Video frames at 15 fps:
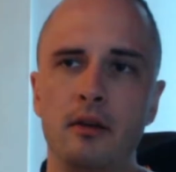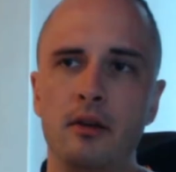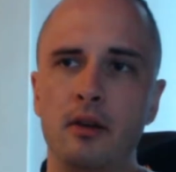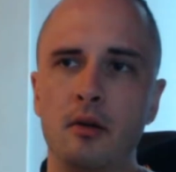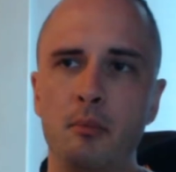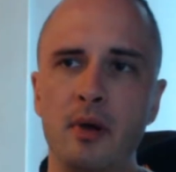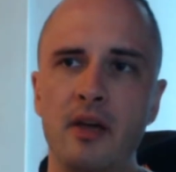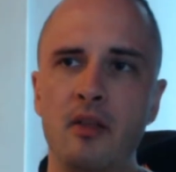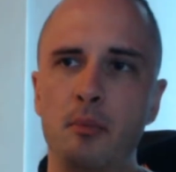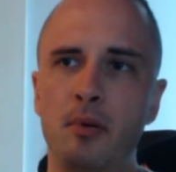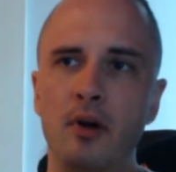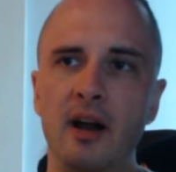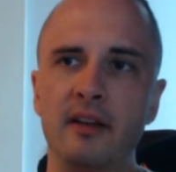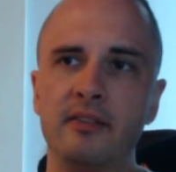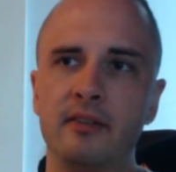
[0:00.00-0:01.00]
compare the
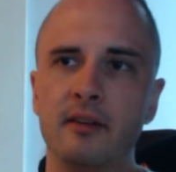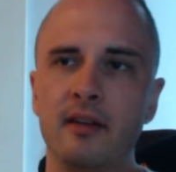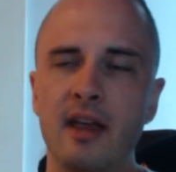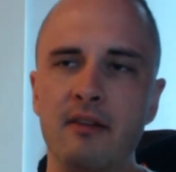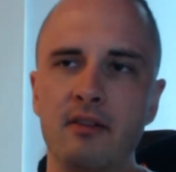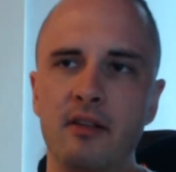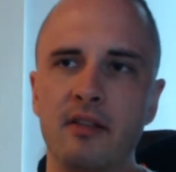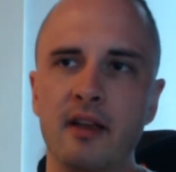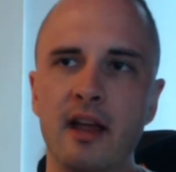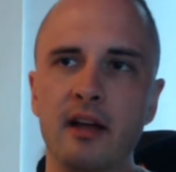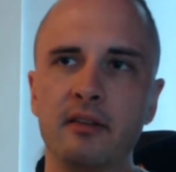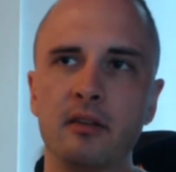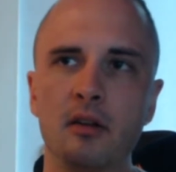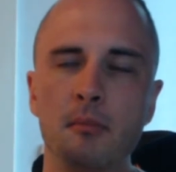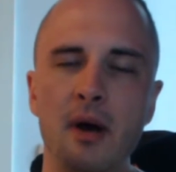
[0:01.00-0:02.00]
price to everything
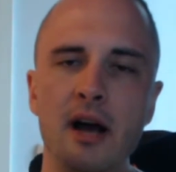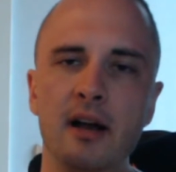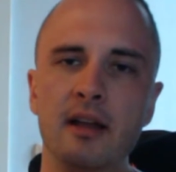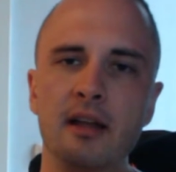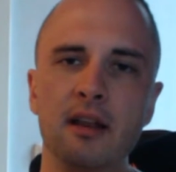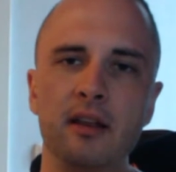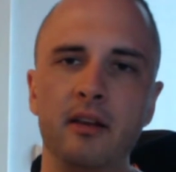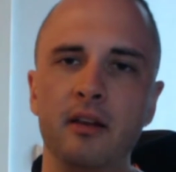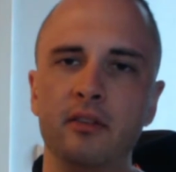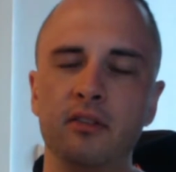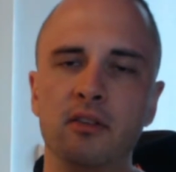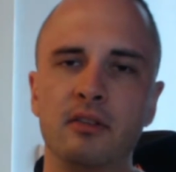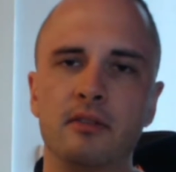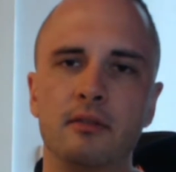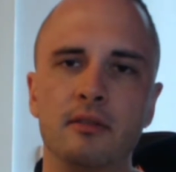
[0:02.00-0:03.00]
else on the market, it is
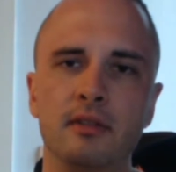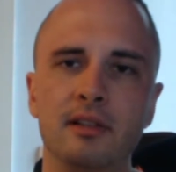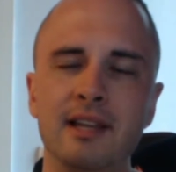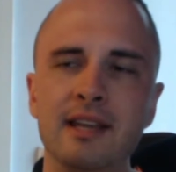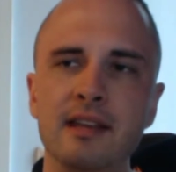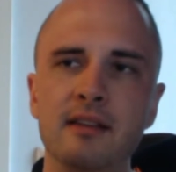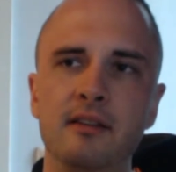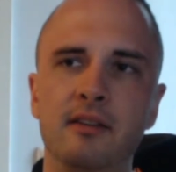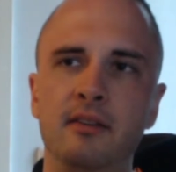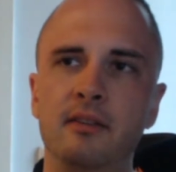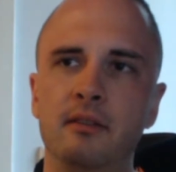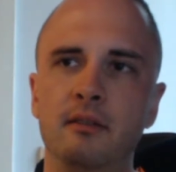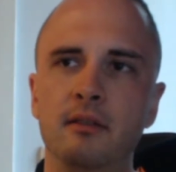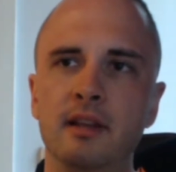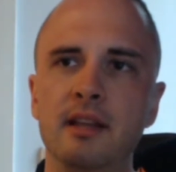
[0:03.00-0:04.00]
just
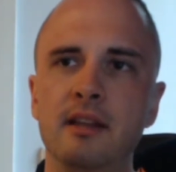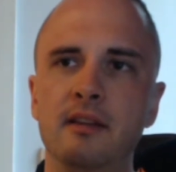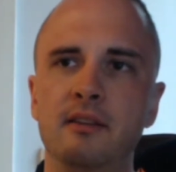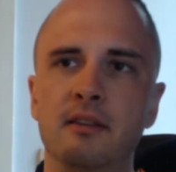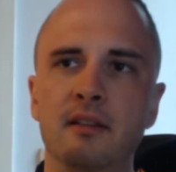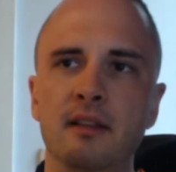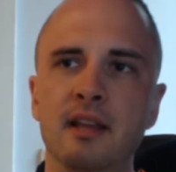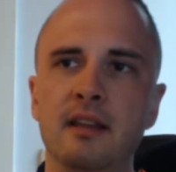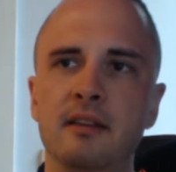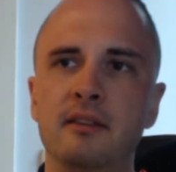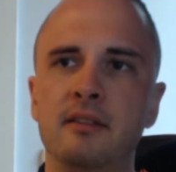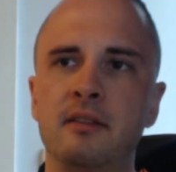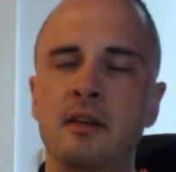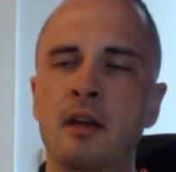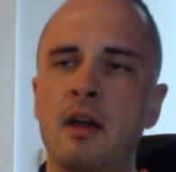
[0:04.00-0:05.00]
leagues
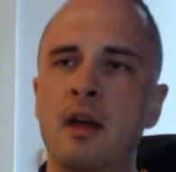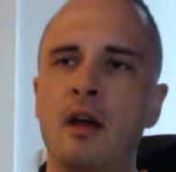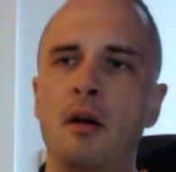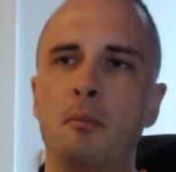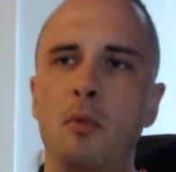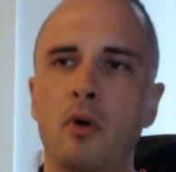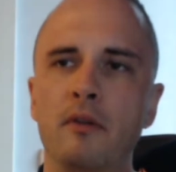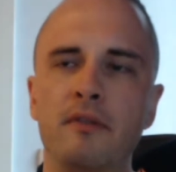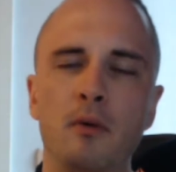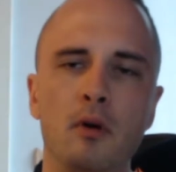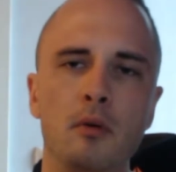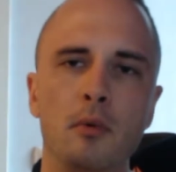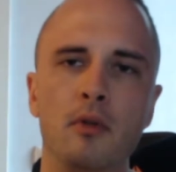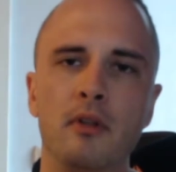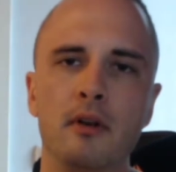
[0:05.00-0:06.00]
more
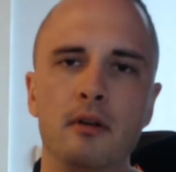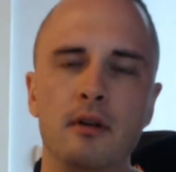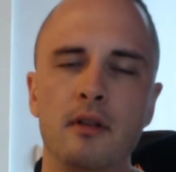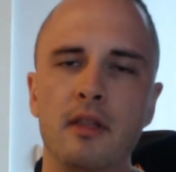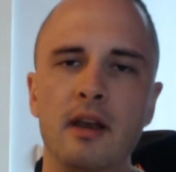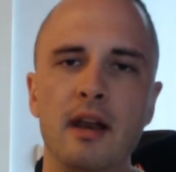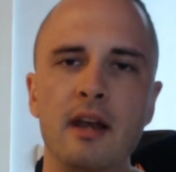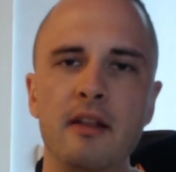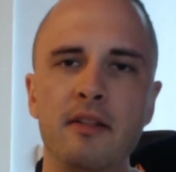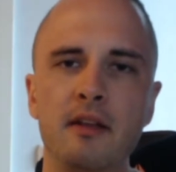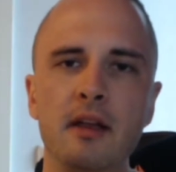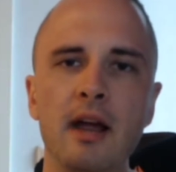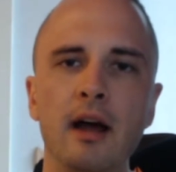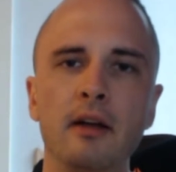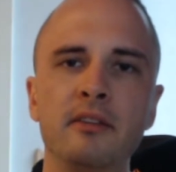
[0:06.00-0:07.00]
affordable than anything
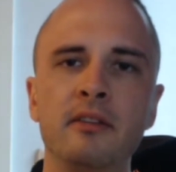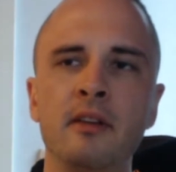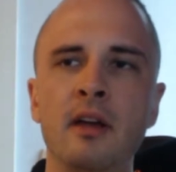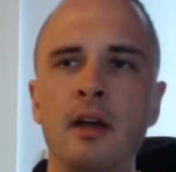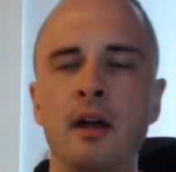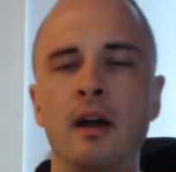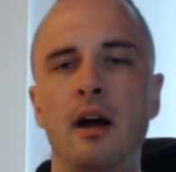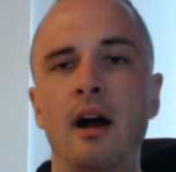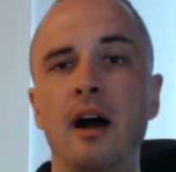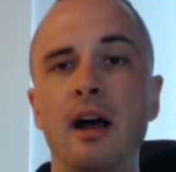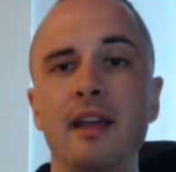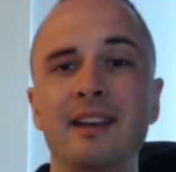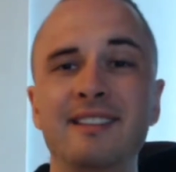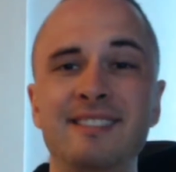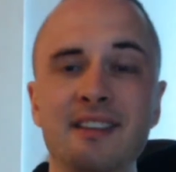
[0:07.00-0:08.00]
else.
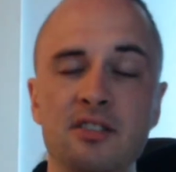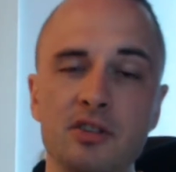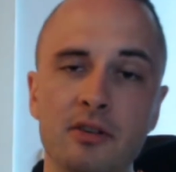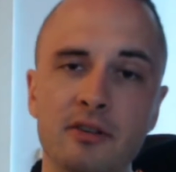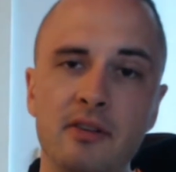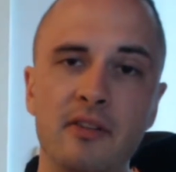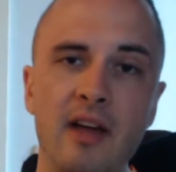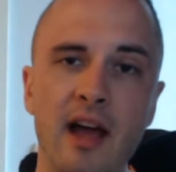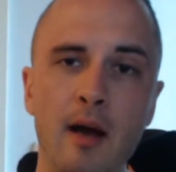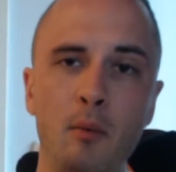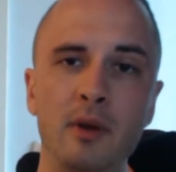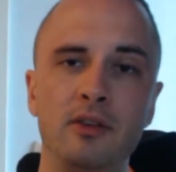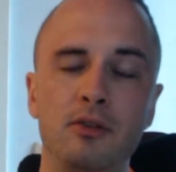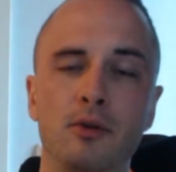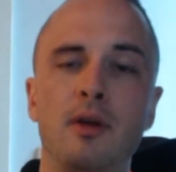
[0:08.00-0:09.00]
In addition to that, we
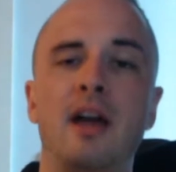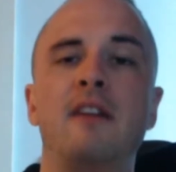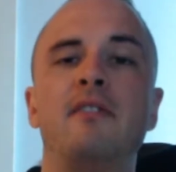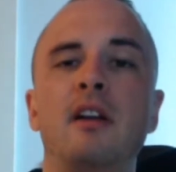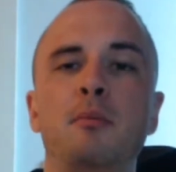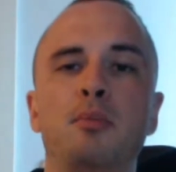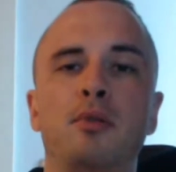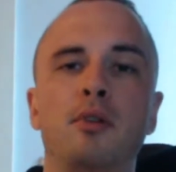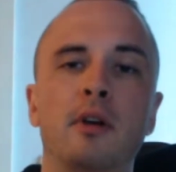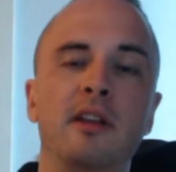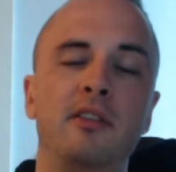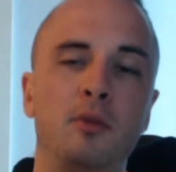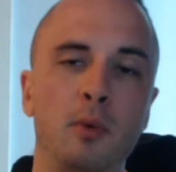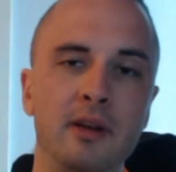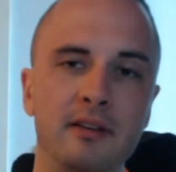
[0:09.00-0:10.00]
do have a pretty
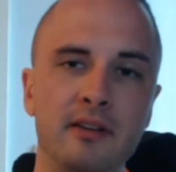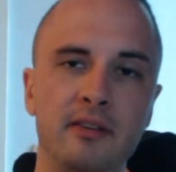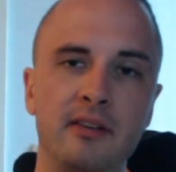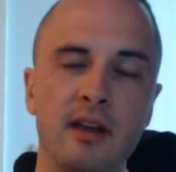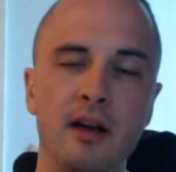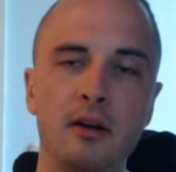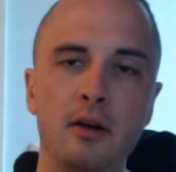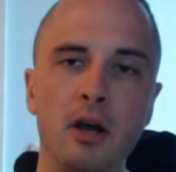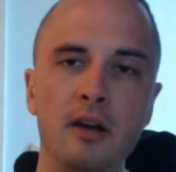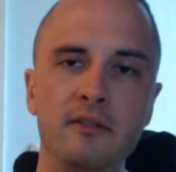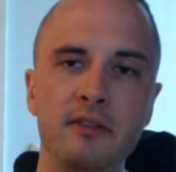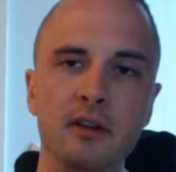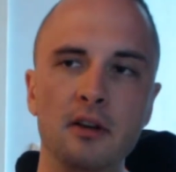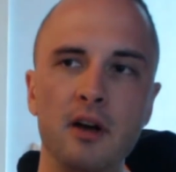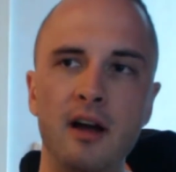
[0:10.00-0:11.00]
sweet discount code
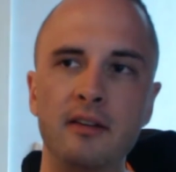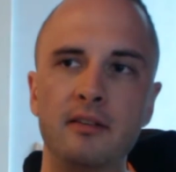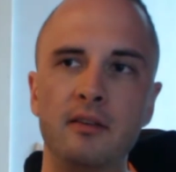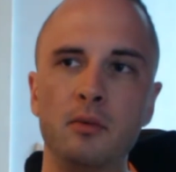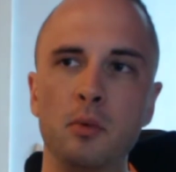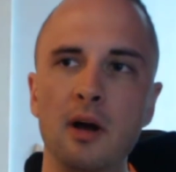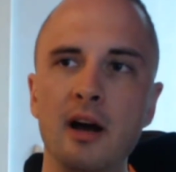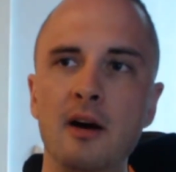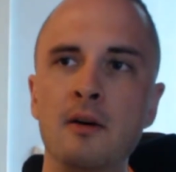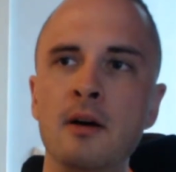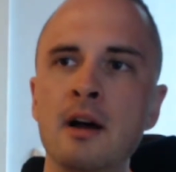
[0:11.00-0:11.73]
for you guys as well.